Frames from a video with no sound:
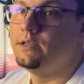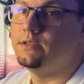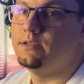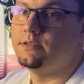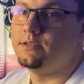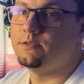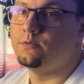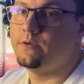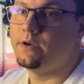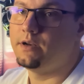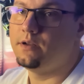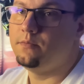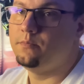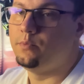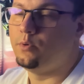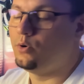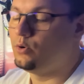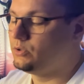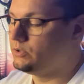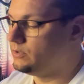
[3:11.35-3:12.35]
This is very
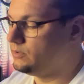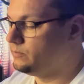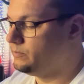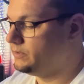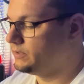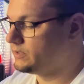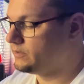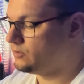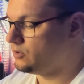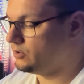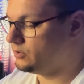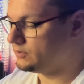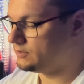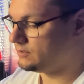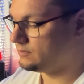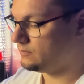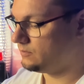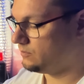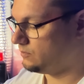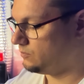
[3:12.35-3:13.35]
important
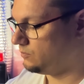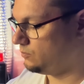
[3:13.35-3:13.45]
because